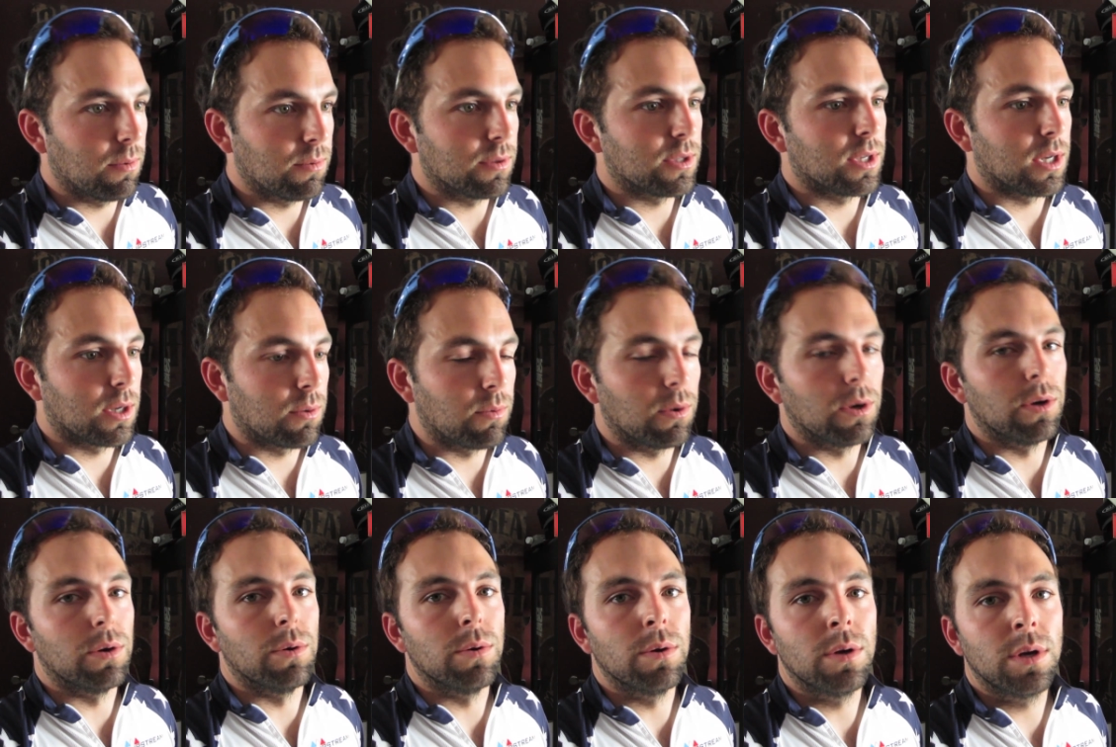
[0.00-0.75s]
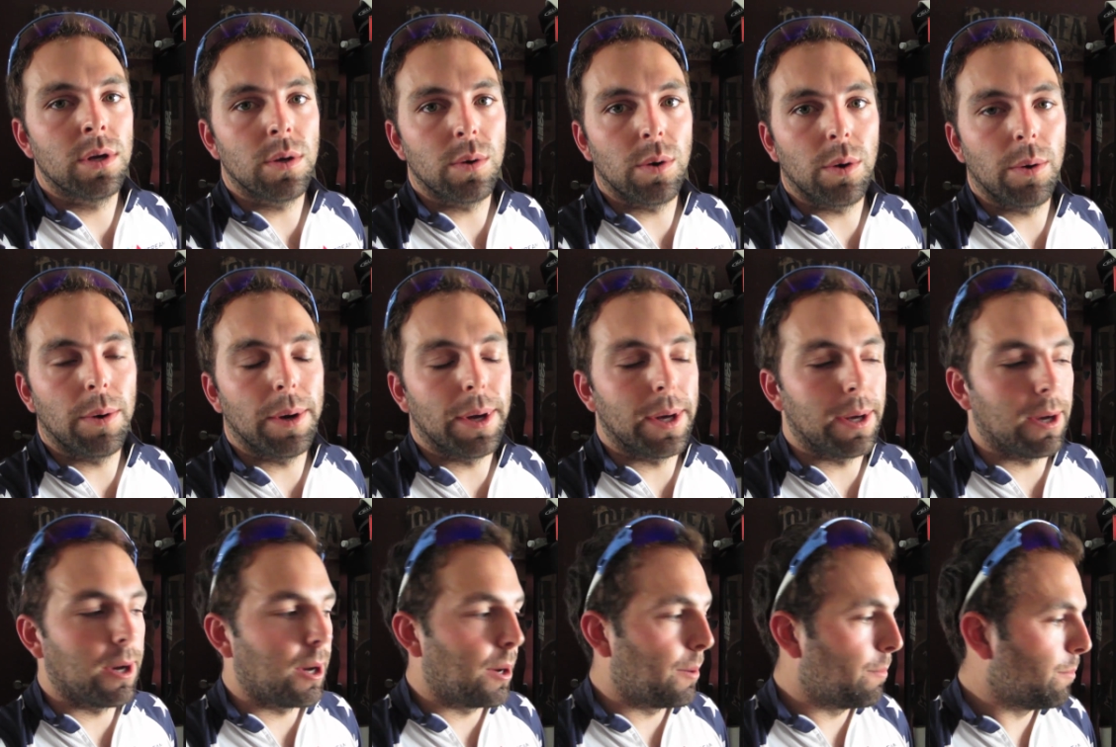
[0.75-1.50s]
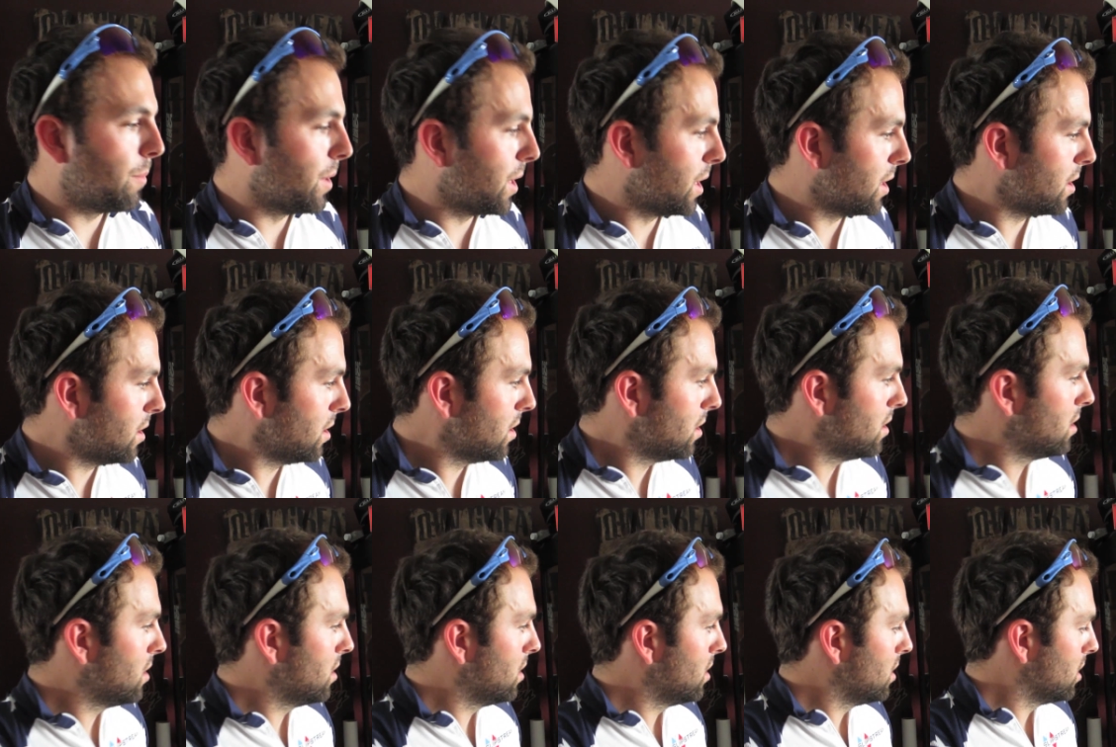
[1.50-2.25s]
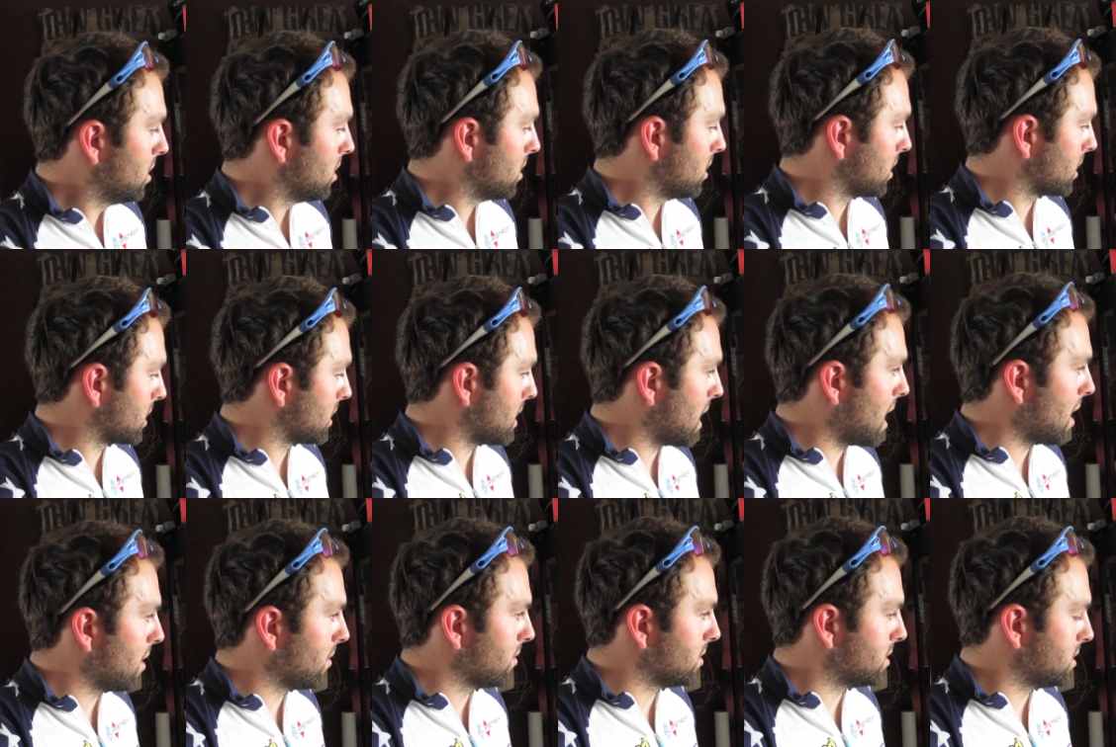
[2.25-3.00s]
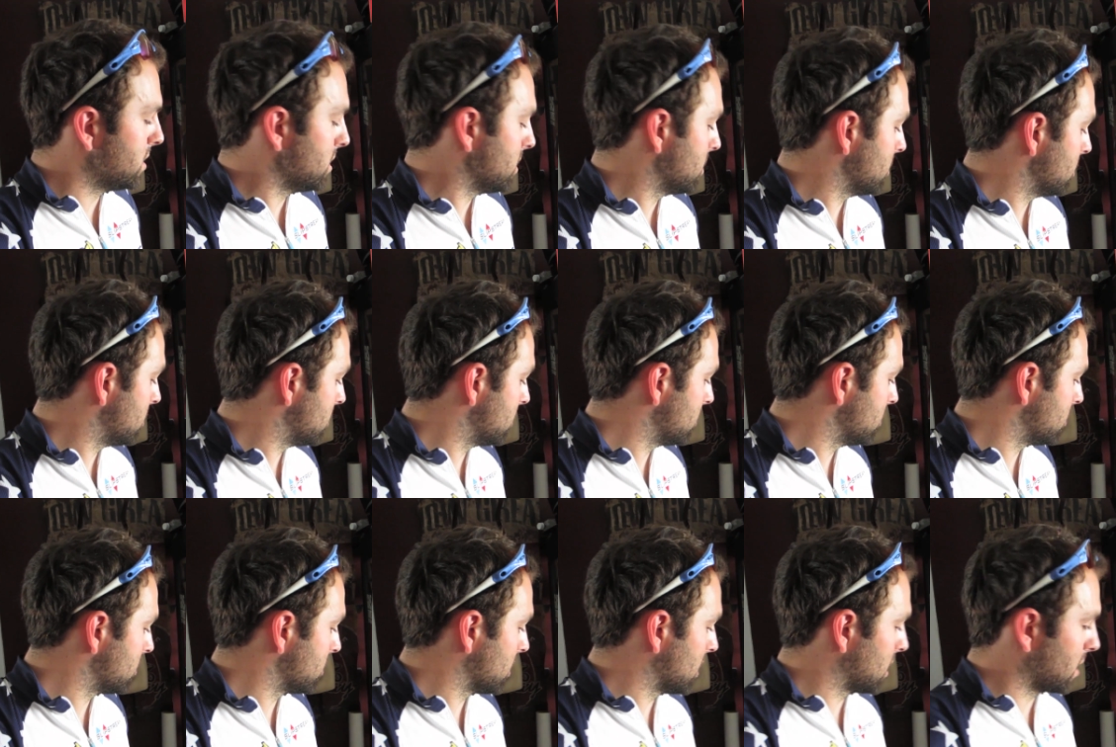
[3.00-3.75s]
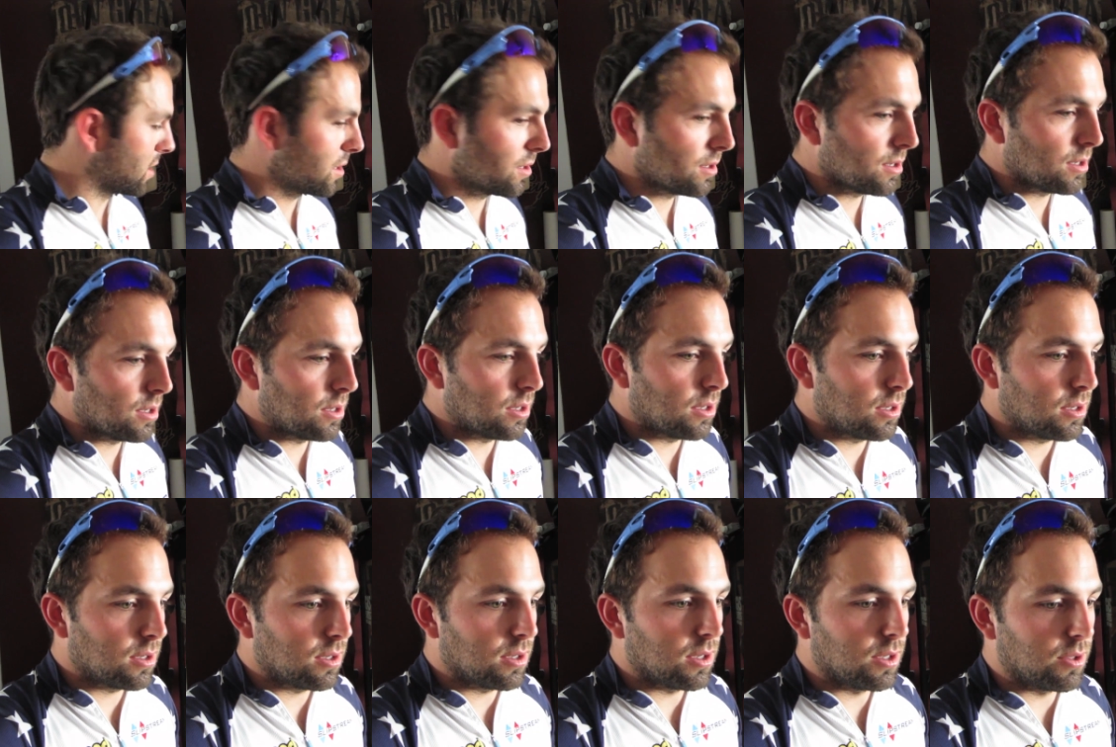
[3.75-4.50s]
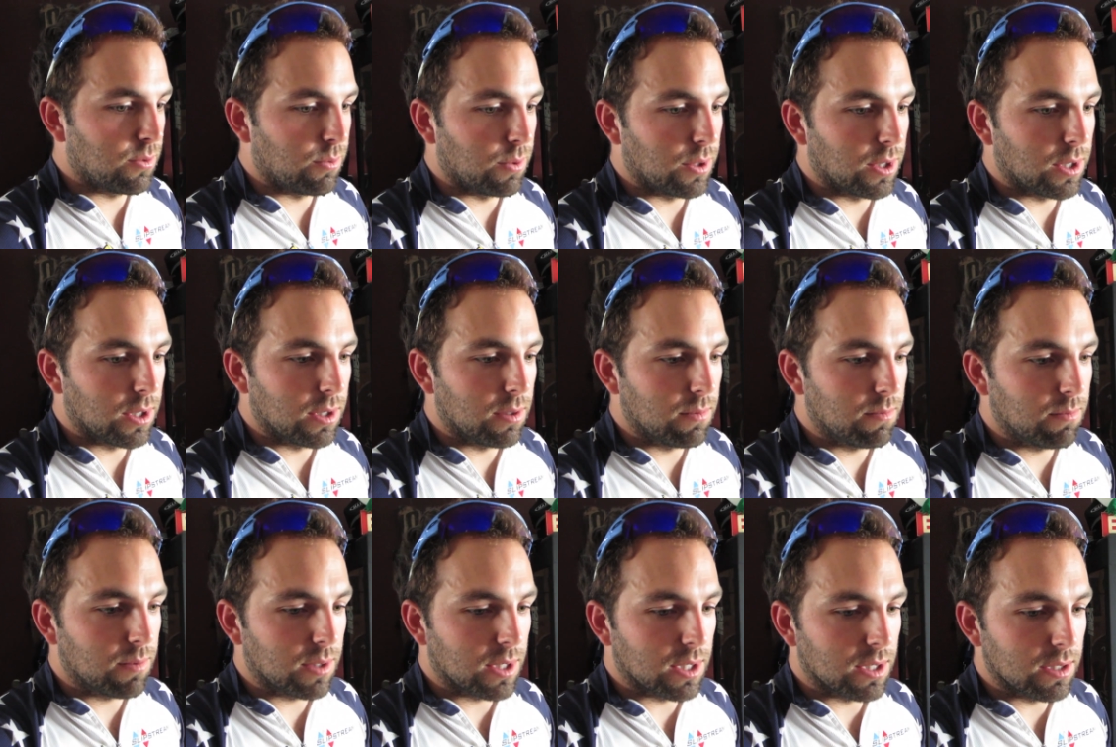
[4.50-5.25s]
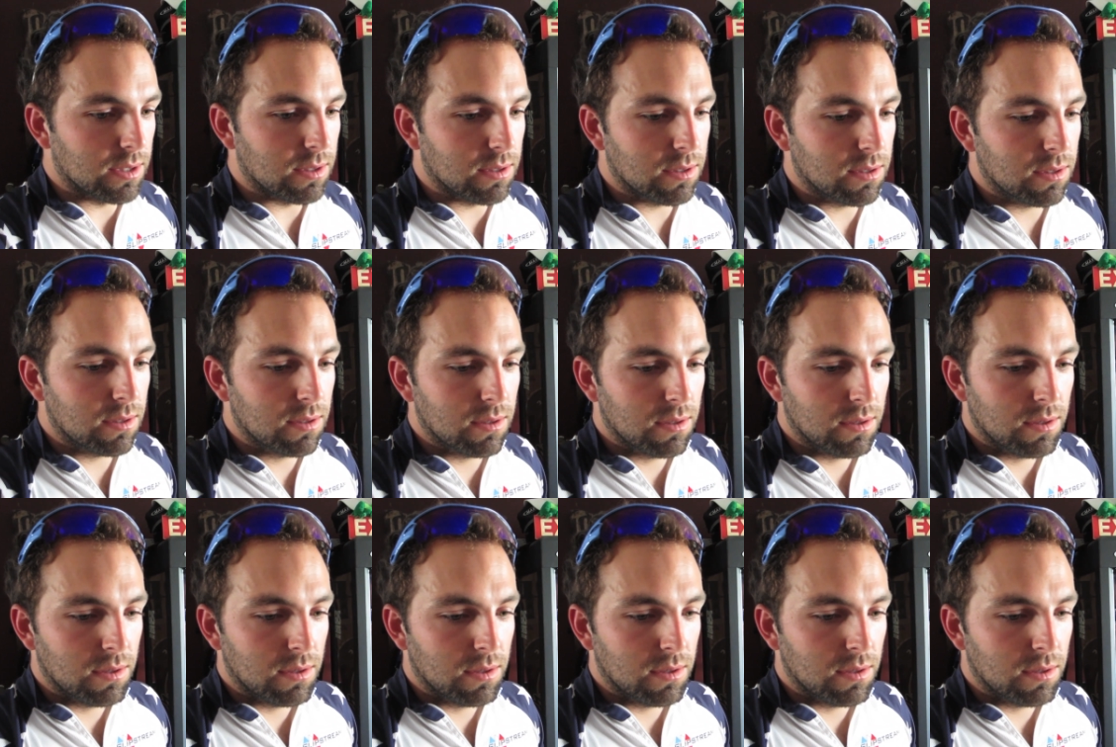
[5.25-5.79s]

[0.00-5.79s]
was like, whoa. But like now it's like, it's weird because